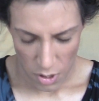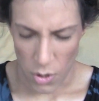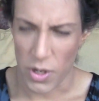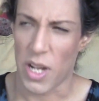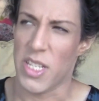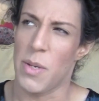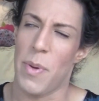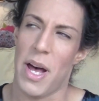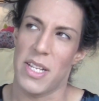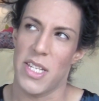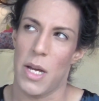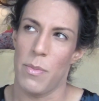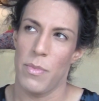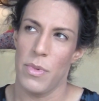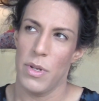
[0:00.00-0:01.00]
Or not to pass
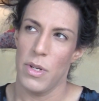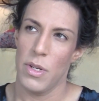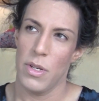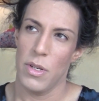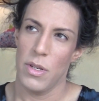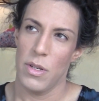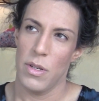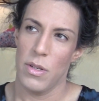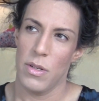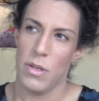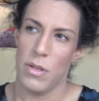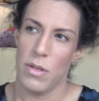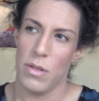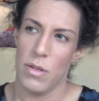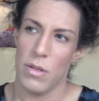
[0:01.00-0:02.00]
up.
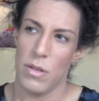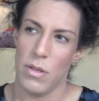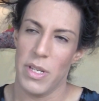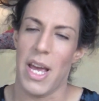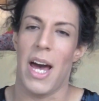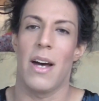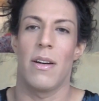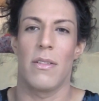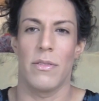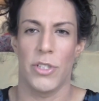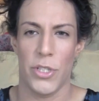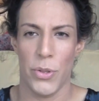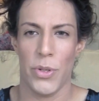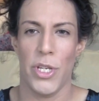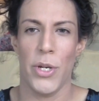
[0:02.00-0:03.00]
Yeah,
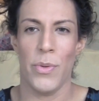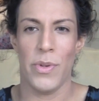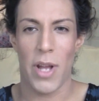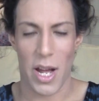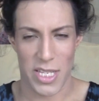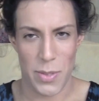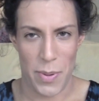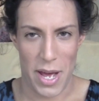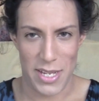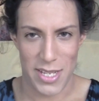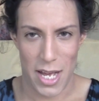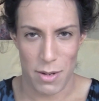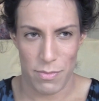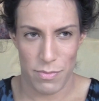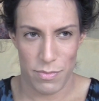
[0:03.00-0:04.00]
too cute not to pass
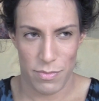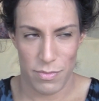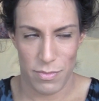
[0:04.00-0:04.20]
up.